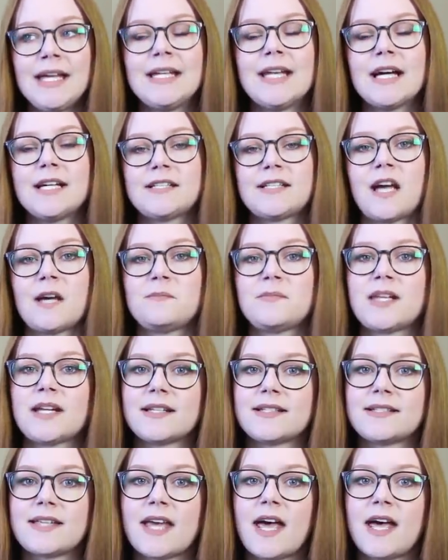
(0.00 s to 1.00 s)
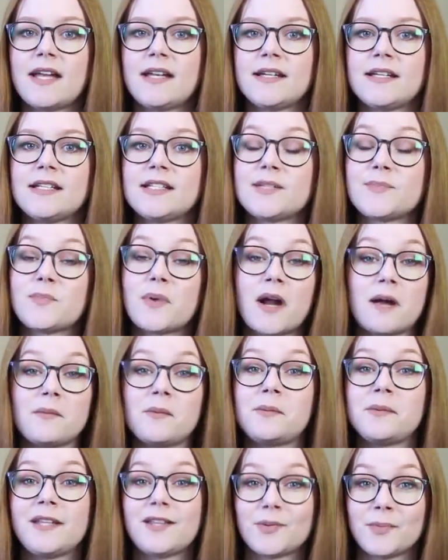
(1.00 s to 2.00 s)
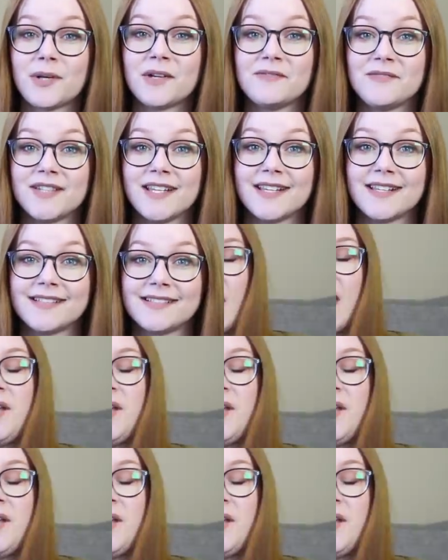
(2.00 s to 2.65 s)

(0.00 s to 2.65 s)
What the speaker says: 9 times out of 10, it's probably thrifted.